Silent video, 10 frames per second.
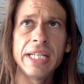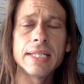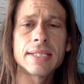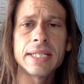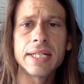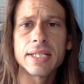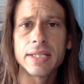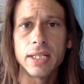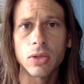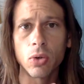he is seen as
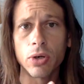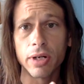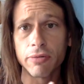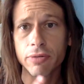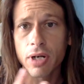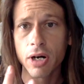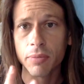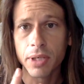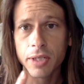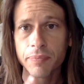the lord of
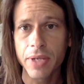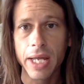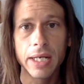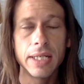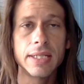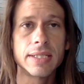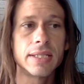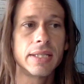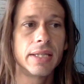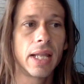karma and
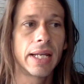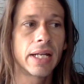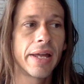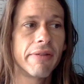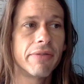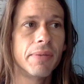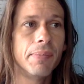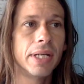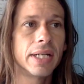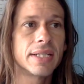is like kind of the
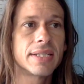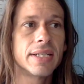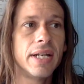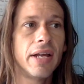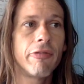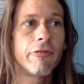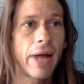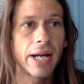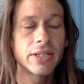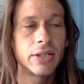biggest
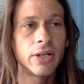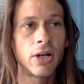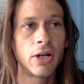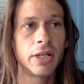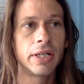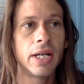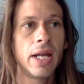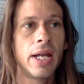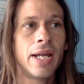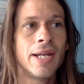factor on
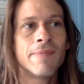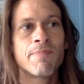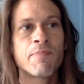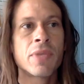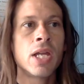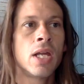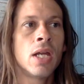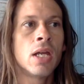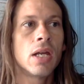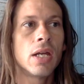
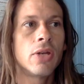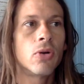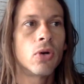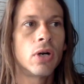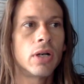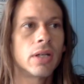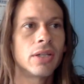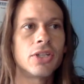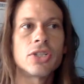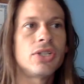your
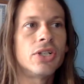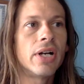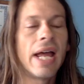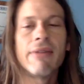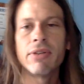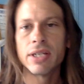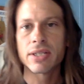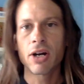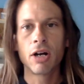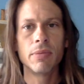just your
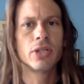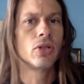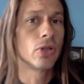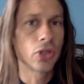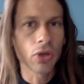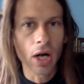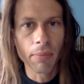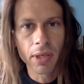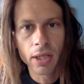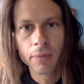heaviest karmas, your
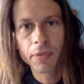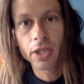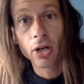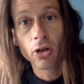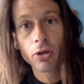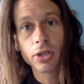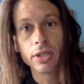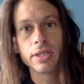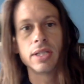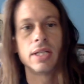trauma, you know,
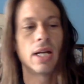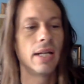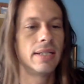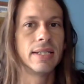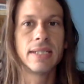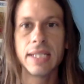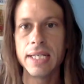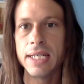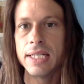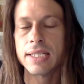your uh,
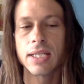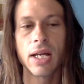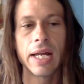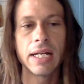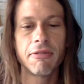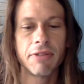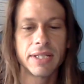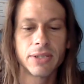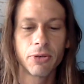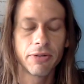disease, any of
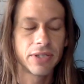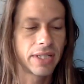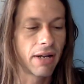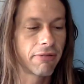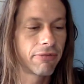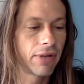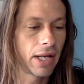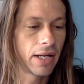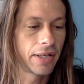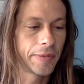this sort of stuff.
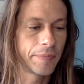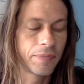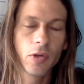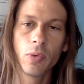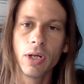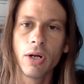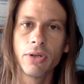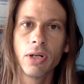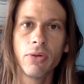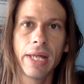Uh, we all
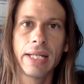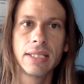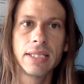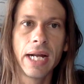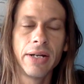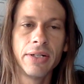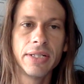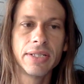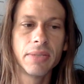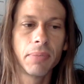know that Saturn
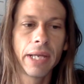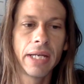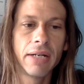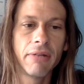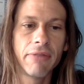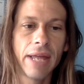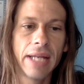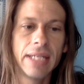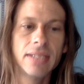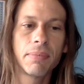is the planet of
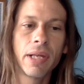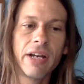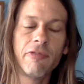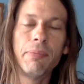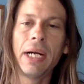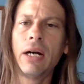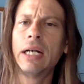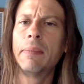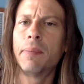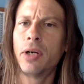that. He's the planet of
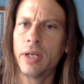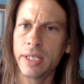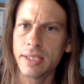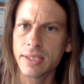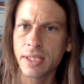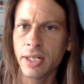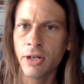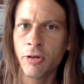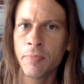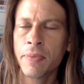bearing burdens, you
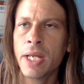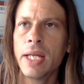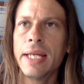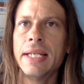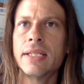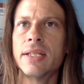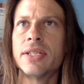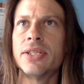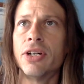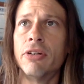know? He's the
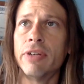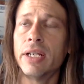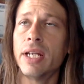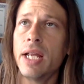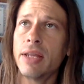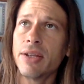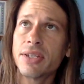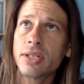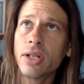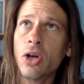servant. The
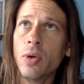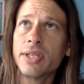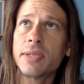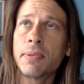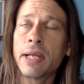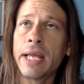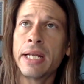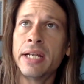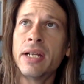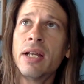slowest
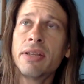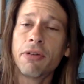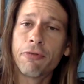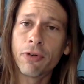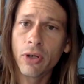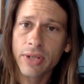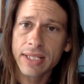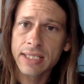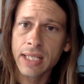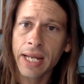planet, the
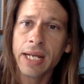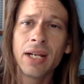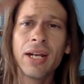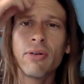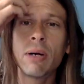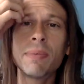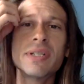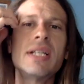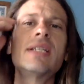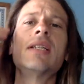furthest light,
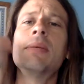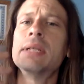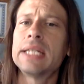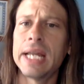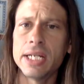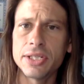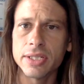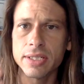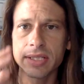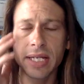represents
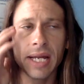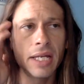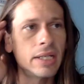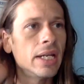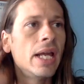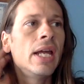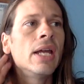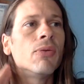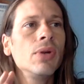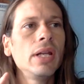limitations. And
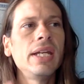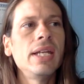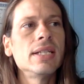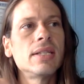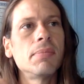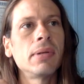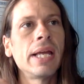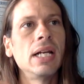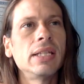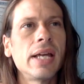really, he's the
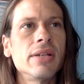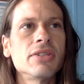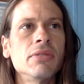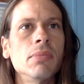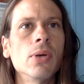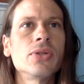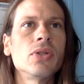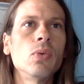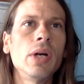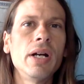planet that is the most
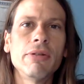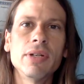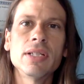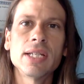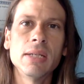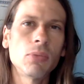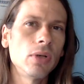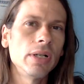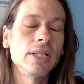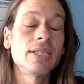aware of his,
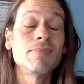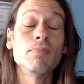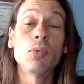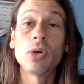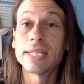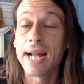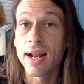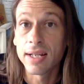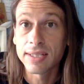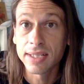immor- his
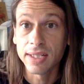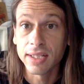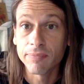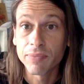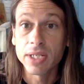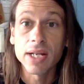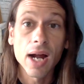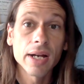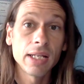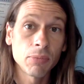mortality.
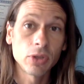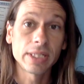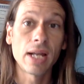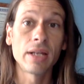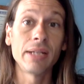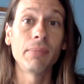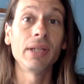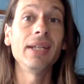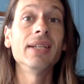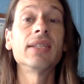Not immortality,
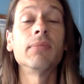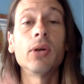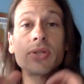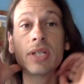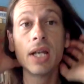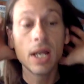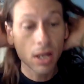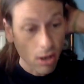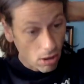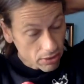but he's the most.
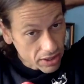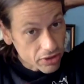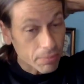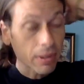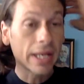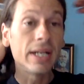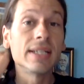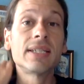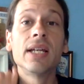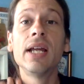All the other
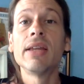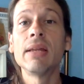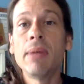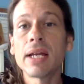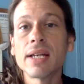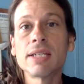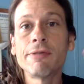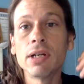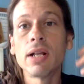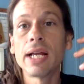planets they make us
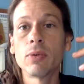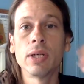feel like